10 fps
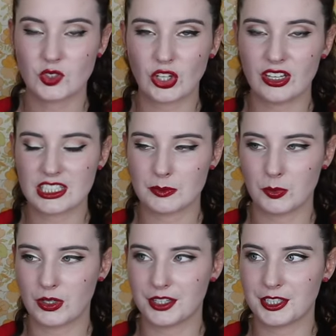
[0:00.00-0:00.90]
Don't ask me
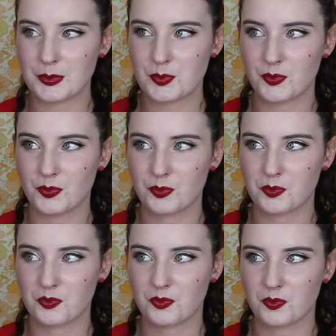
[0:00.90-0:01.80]
why.
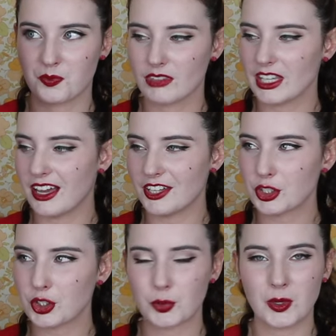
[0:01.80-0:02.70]
Yeah, I
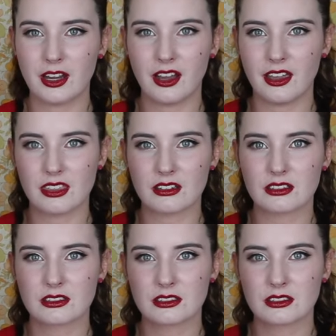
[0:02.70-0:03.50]
don't know why either,